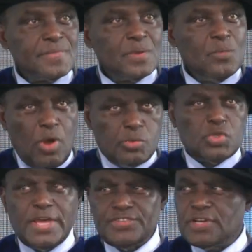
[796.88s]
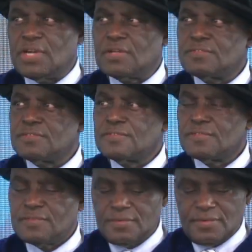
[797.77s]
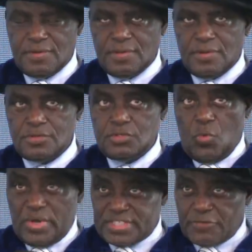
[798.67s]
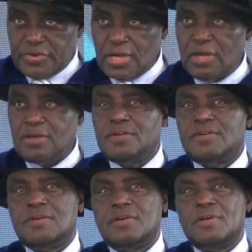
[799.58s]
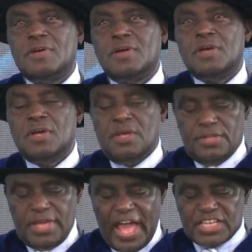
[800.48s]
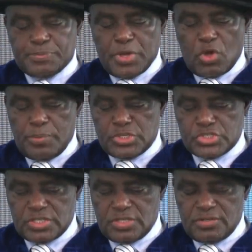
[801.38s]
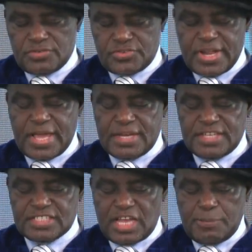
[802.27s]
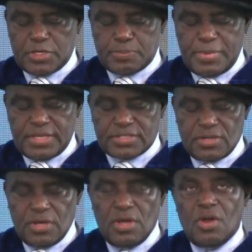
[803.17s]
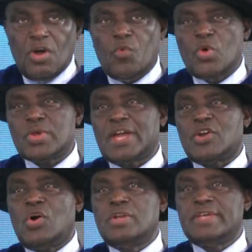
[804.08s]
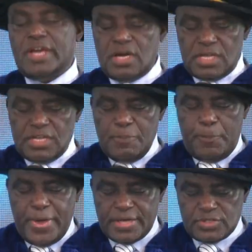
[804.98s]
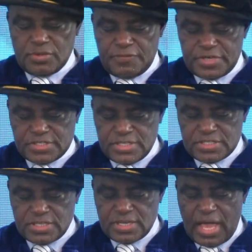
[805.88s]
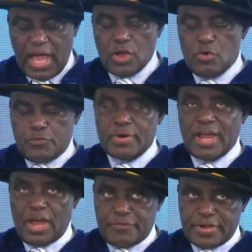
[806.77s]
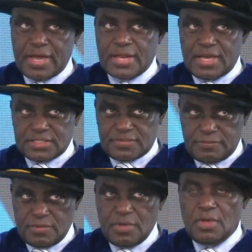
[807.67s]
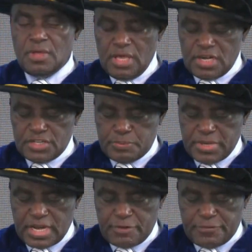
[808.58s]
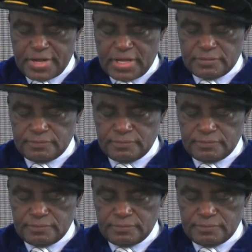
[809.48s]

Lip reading: We'll come to Nigeria, to West Africa. The Ashby Commission triggered the establishment of what we can call the early bird universities in Anglophone Africa, that's English-speaking Africa.